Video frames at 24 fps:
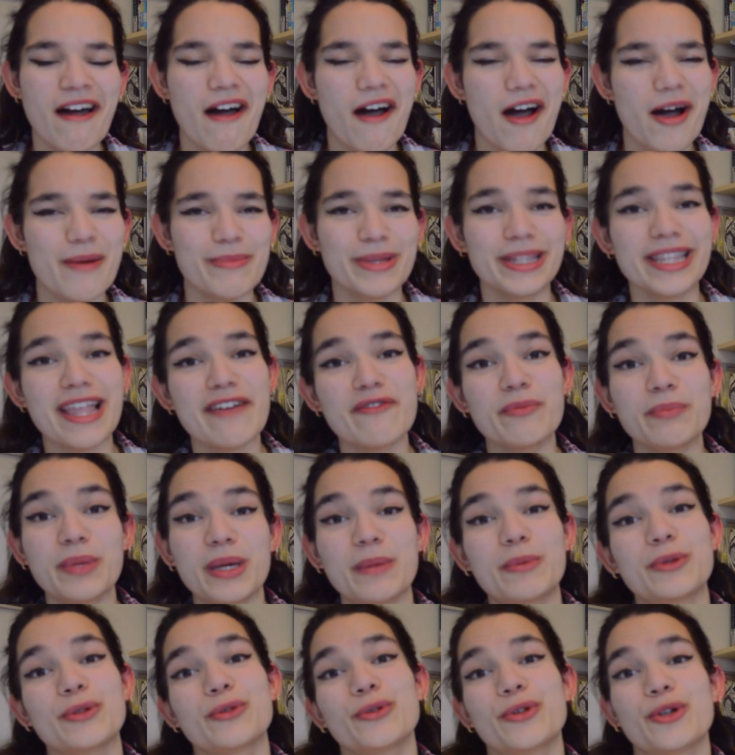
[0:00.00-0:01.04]
11
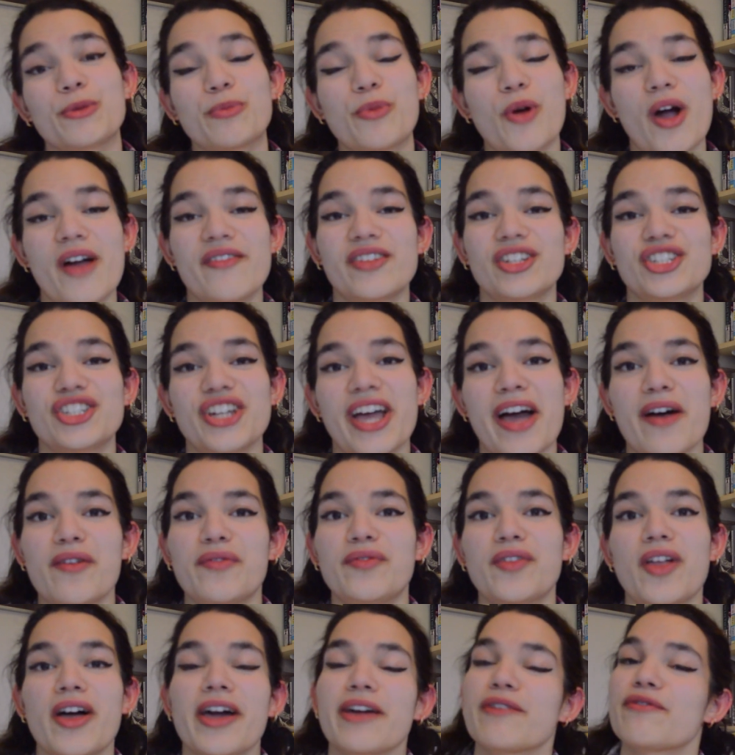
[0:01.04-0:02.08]
people are on a private jet
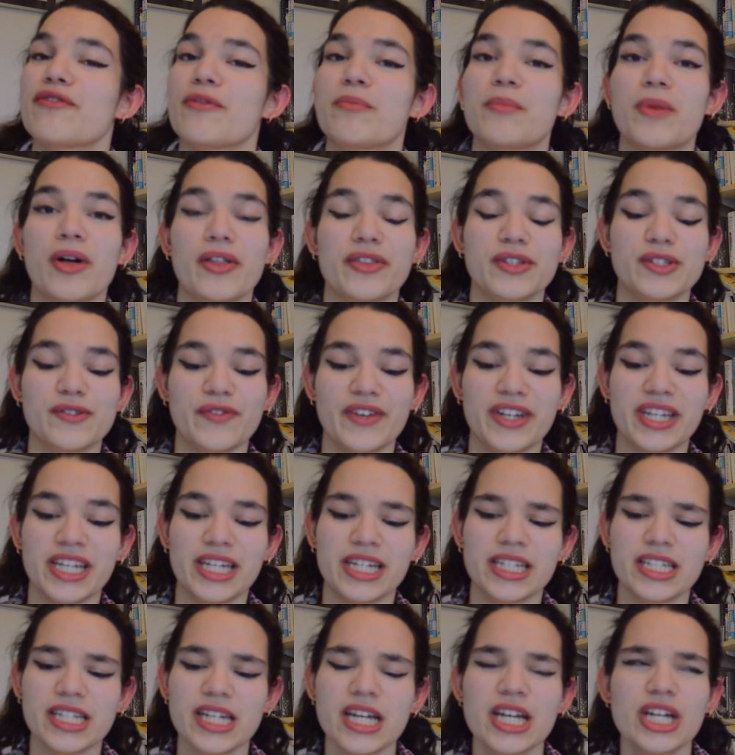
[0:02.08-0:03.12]
flying from Martha's
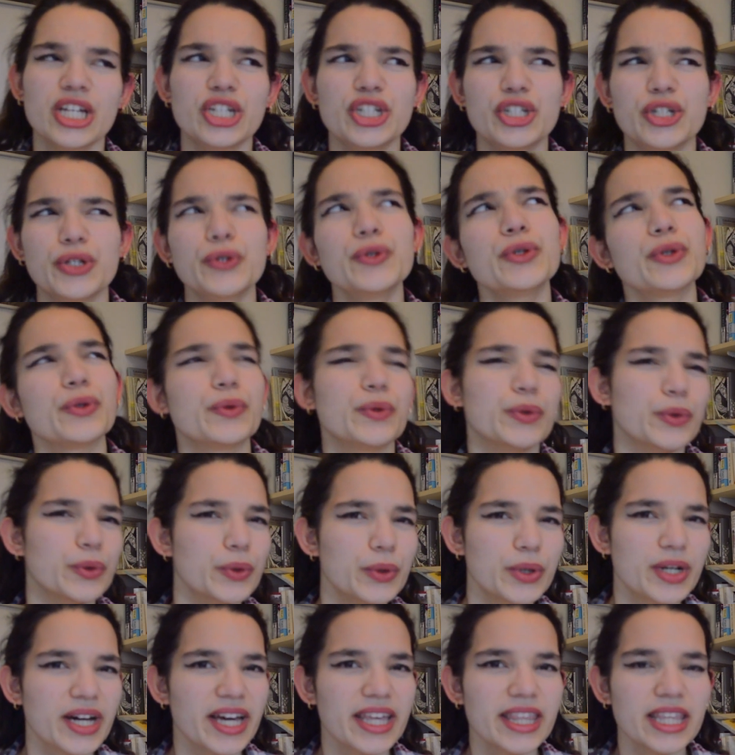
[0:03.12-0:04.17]
Vineyard to New
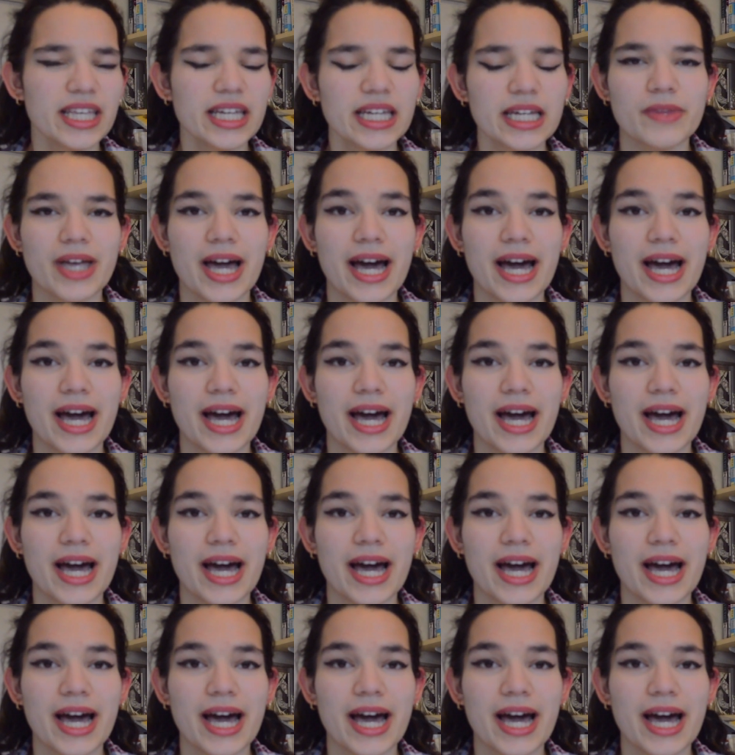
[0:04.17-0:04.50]
York, I think,